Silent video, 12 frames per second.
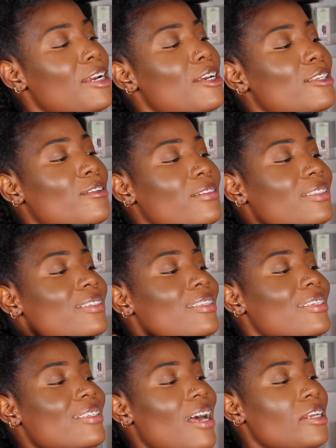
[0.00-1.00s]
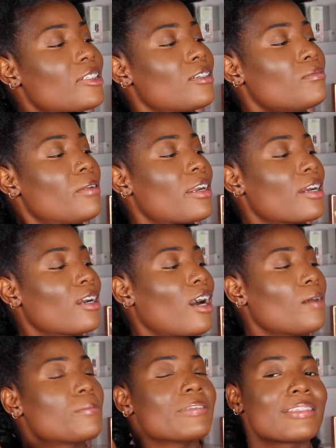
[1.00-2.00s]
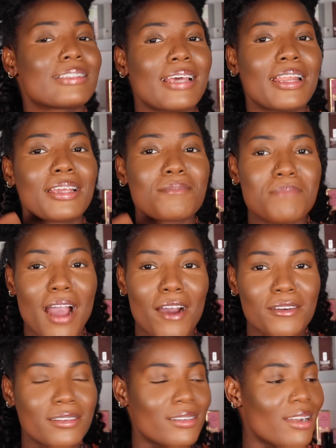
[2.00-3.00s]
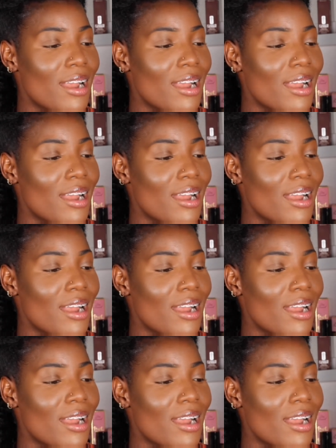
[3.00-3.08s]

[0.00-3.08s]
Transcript: So it's the Sacha buttercup setting powder,